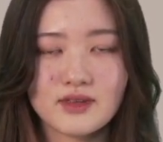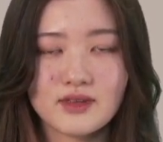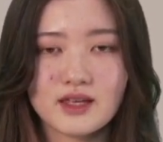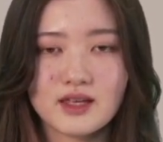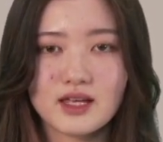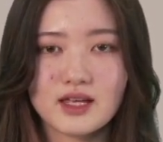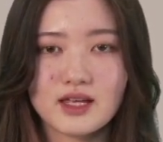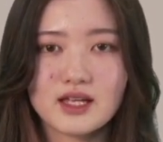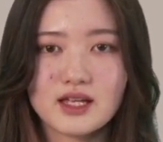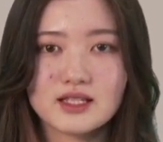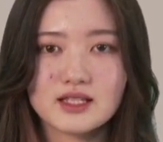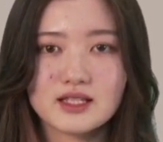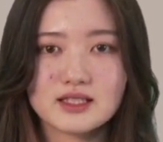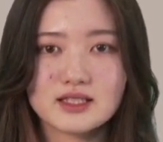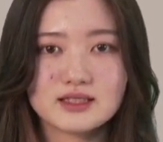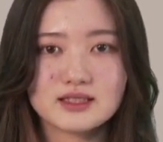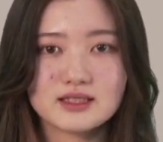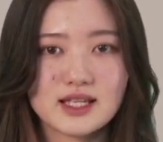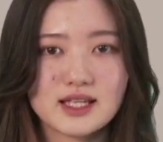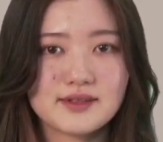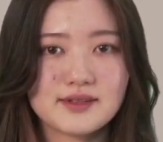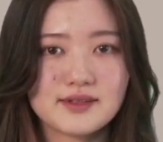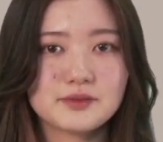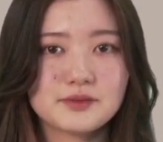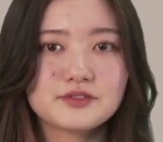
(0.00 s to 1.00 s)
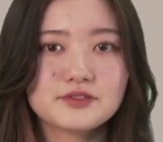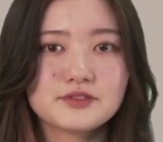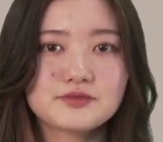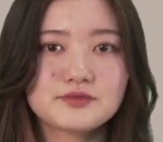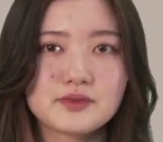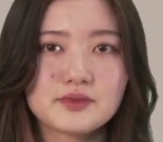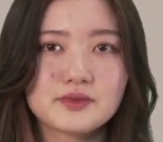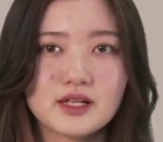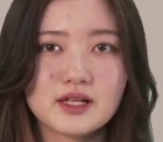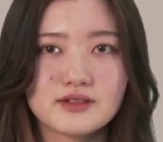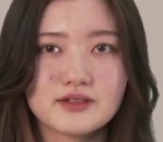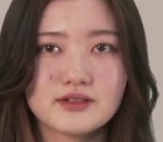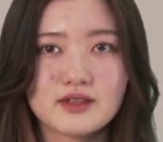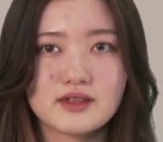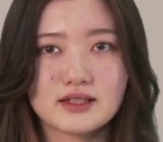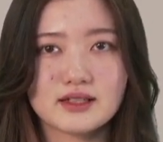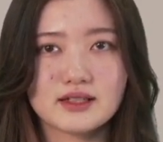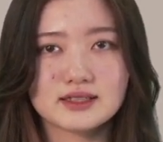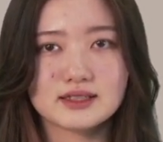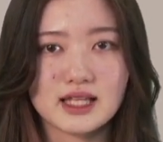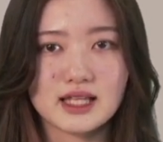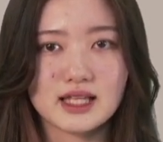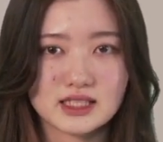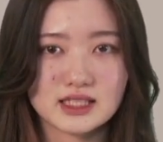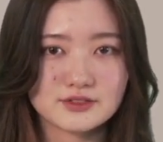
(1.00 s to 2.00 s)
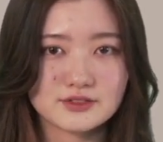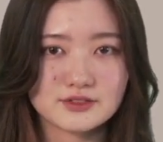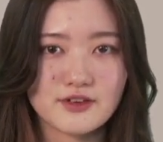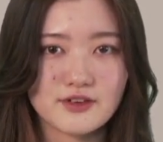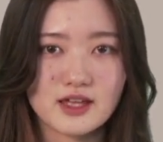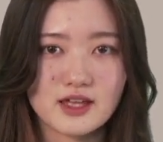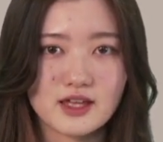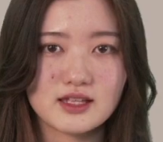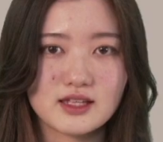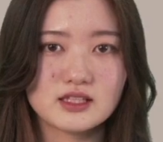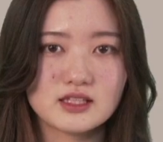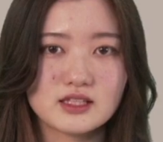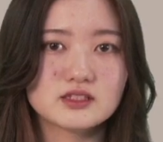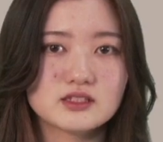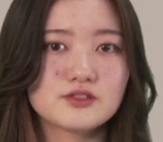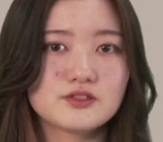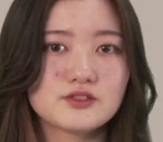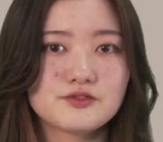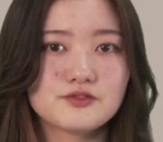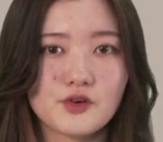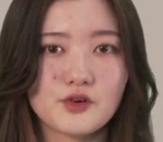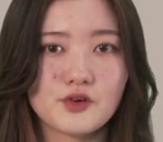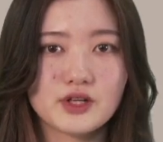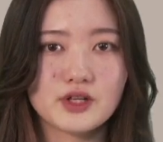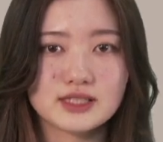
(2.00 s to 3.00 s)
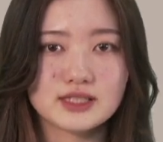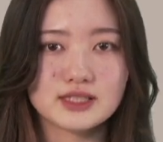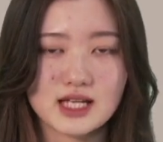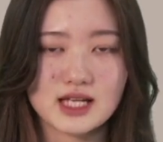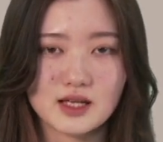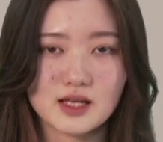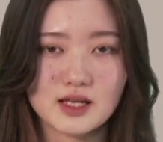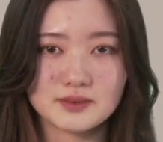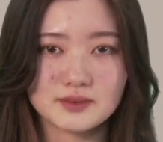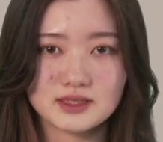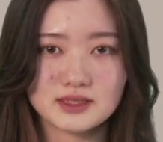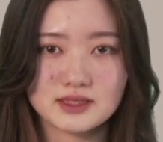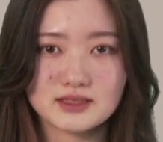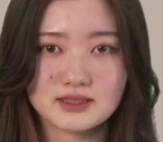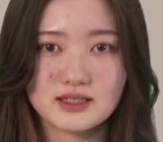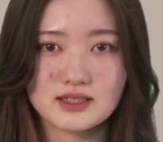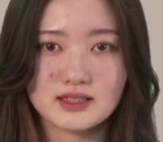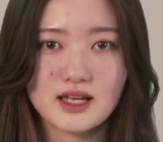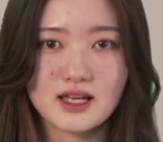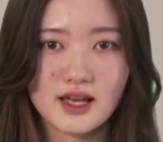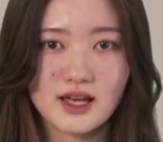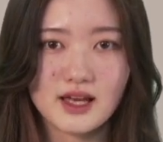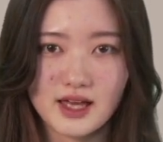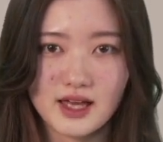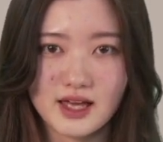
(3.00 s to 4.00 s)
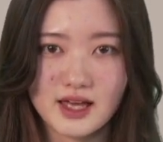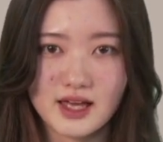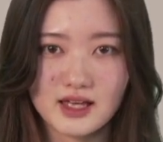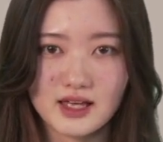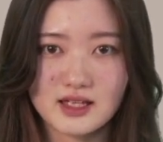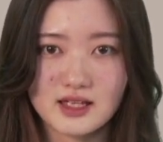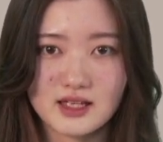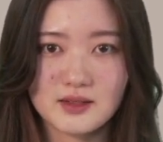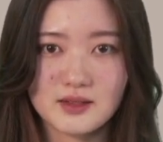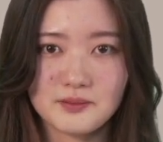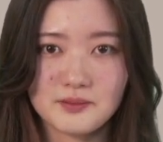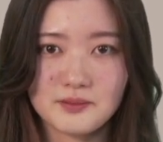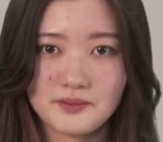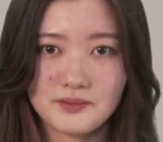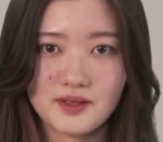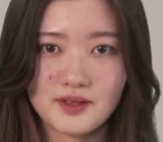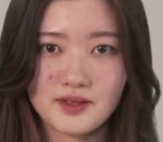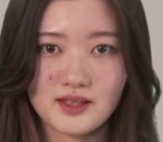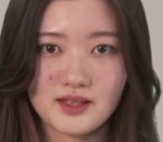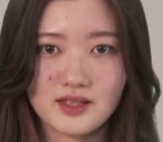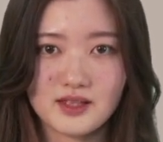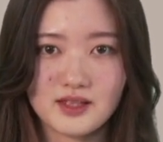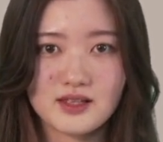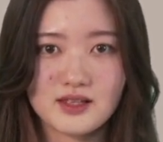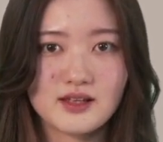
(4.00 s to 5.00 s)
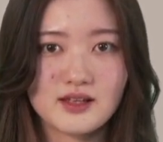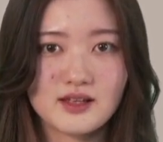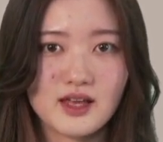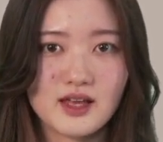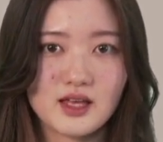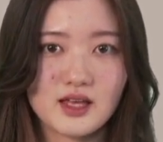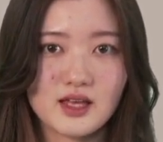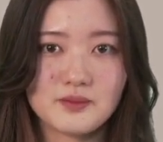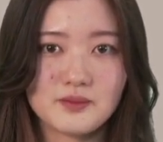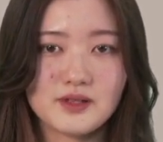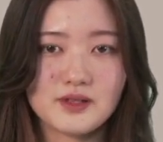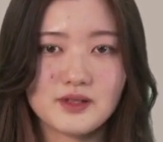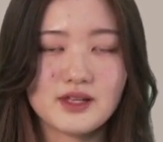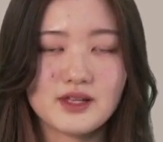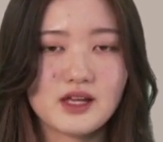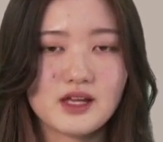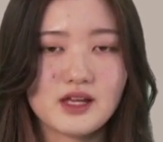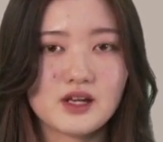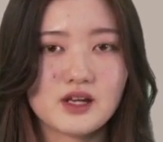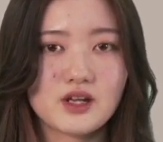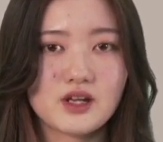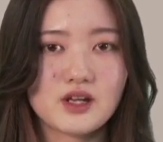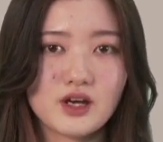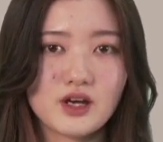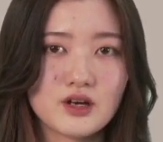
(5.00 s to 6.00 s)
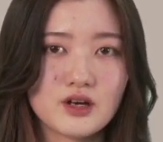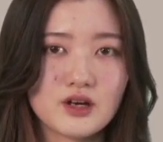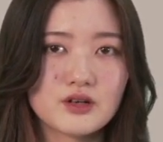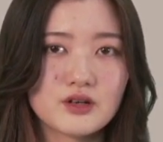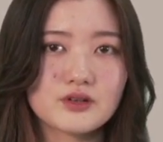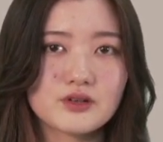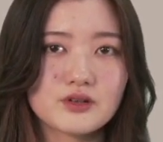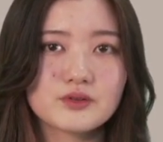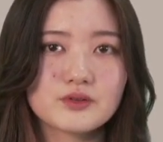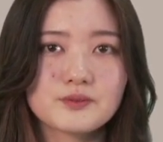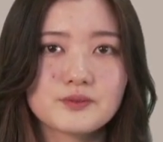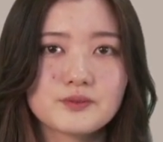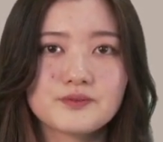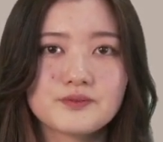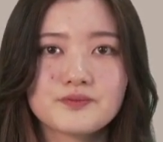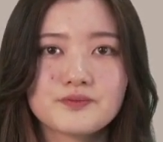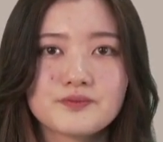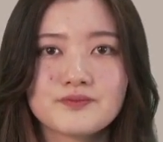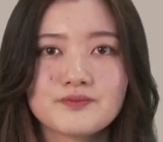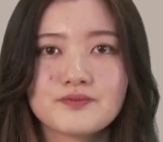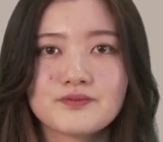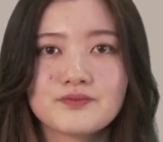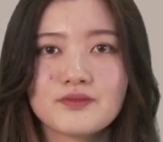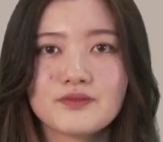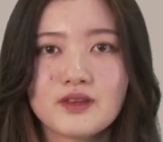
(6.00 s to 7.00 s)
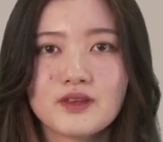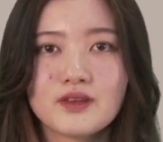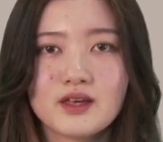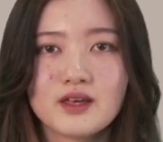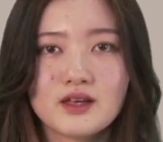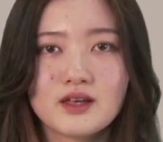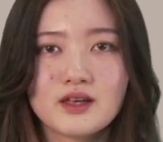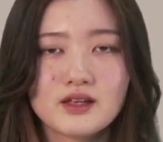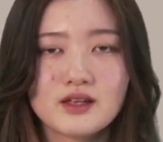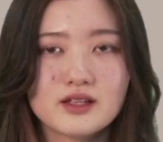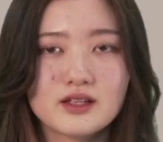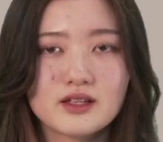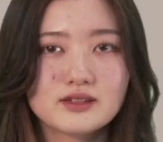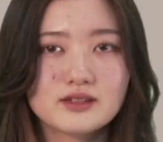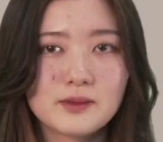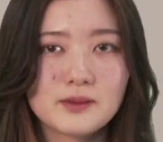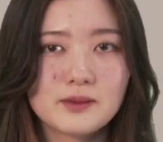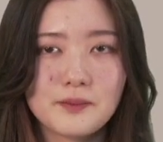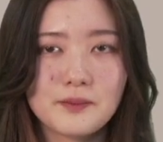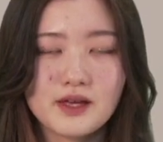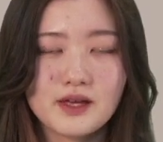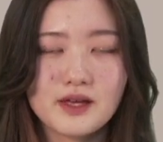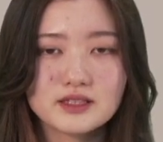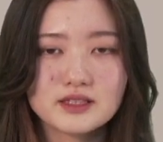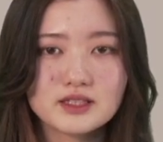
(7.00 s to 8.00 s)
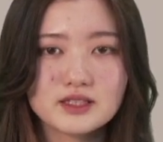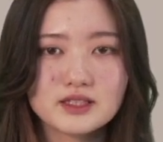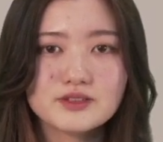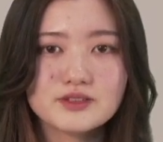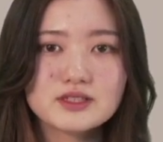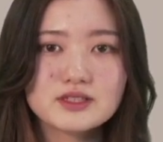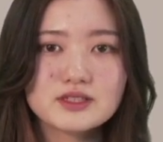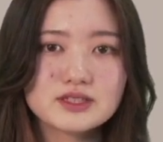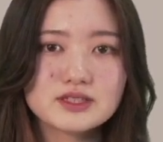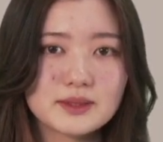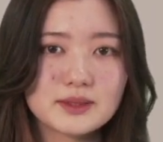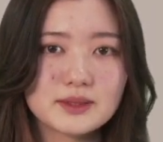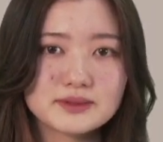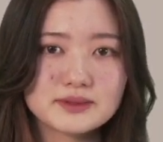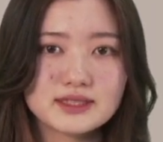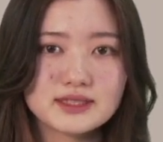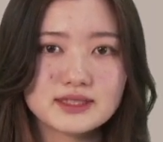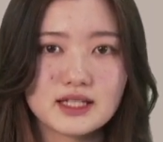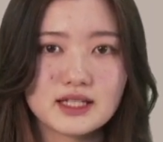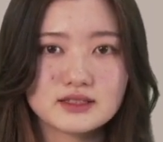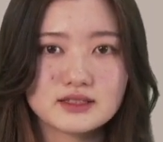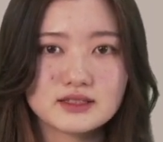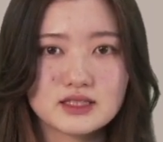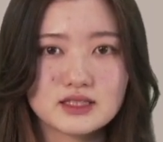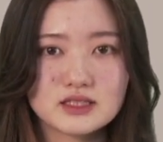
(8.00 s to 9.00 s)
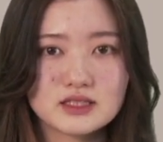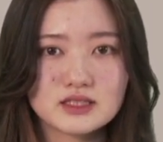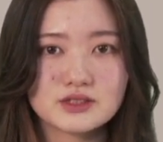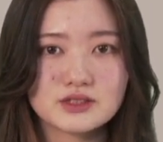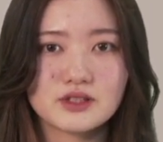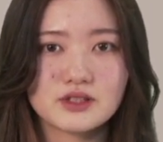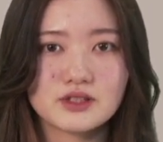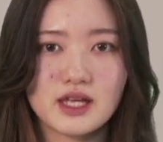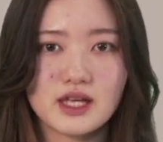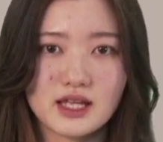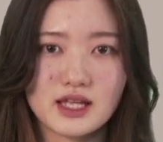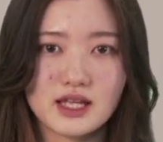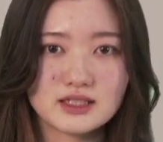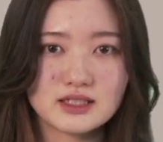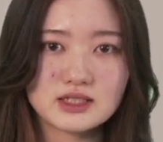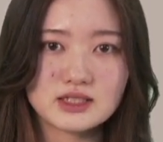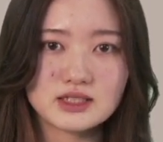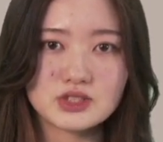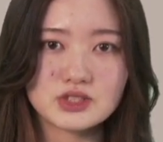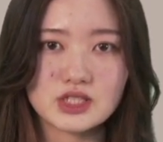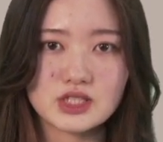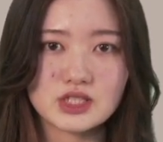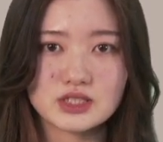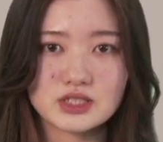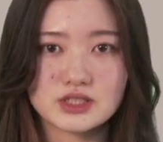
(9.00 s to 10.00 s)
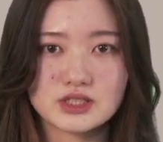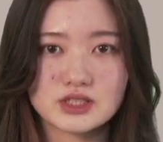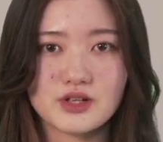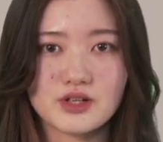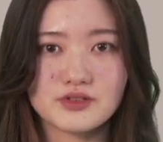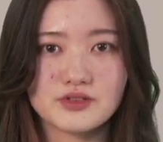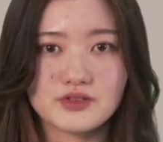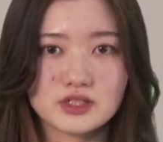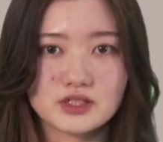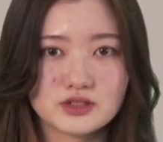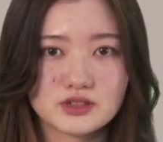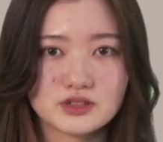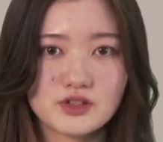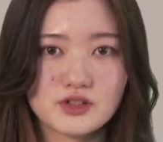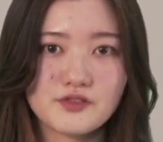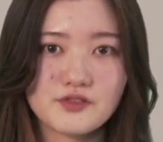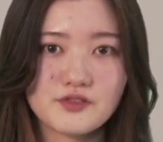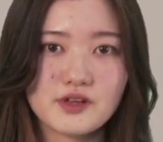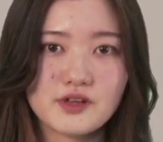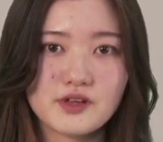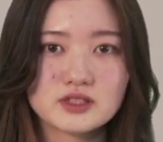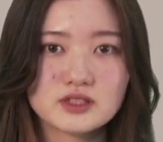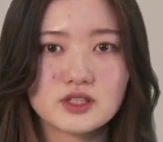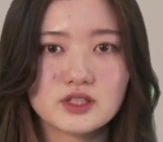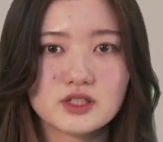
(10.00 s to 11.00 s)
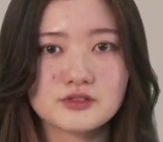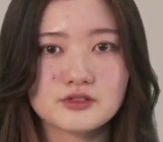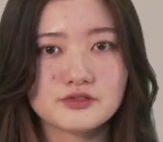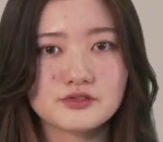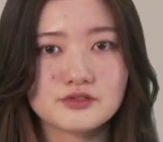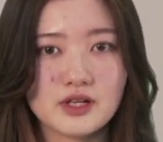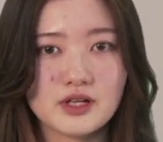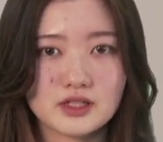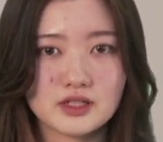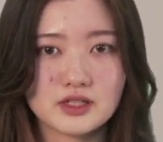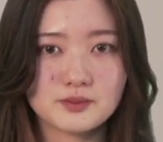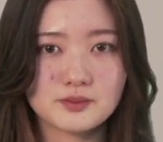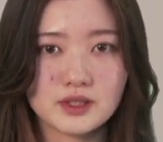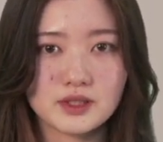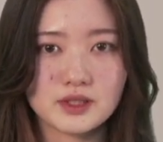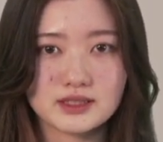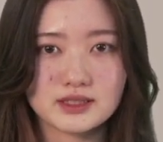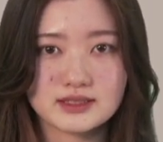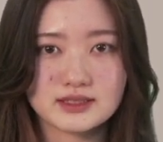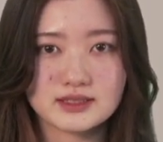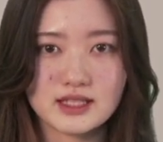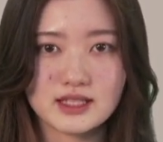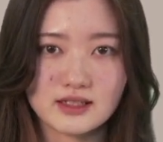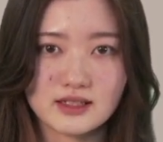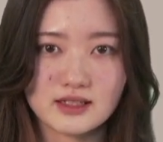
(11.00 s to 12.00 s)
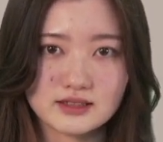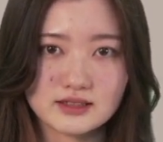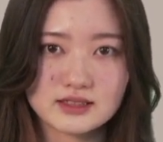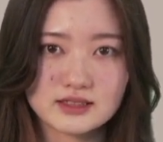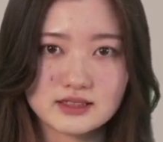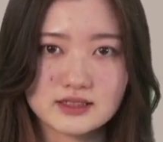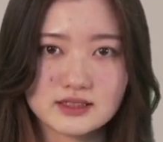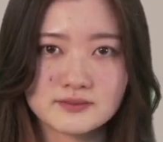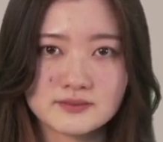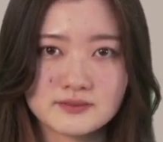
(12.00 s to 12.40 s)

It is a type of blood that classified into 4 types, A, B, AB, and O. It depends on the substances or antigens on the surface of red blood cells.